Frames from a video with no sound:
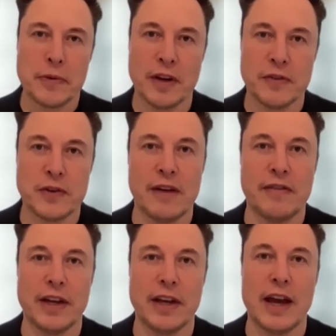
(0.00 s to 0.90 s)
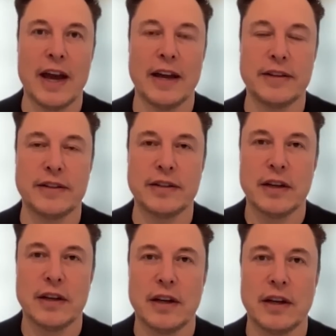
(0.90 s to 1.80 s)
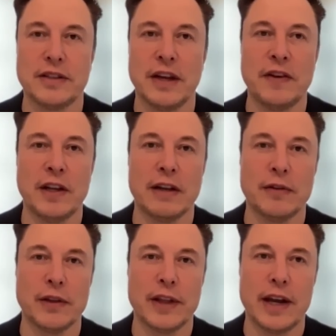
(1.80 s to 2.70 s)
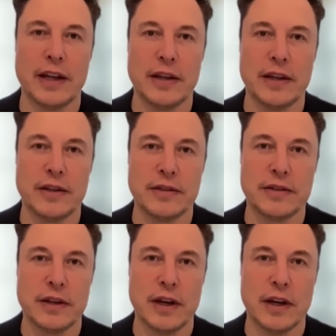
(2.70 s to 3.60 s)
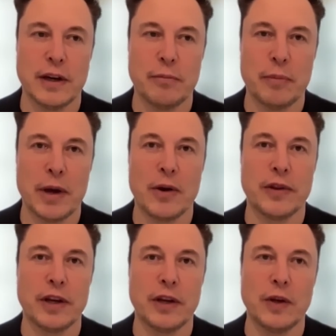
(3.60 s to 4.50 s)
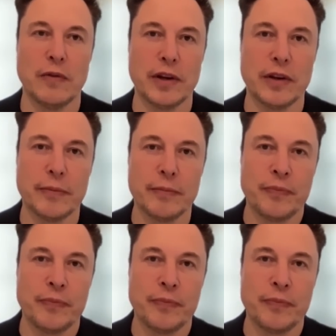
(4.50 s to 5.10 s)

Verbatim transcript: self-driving at a safety level that is uh, better than human.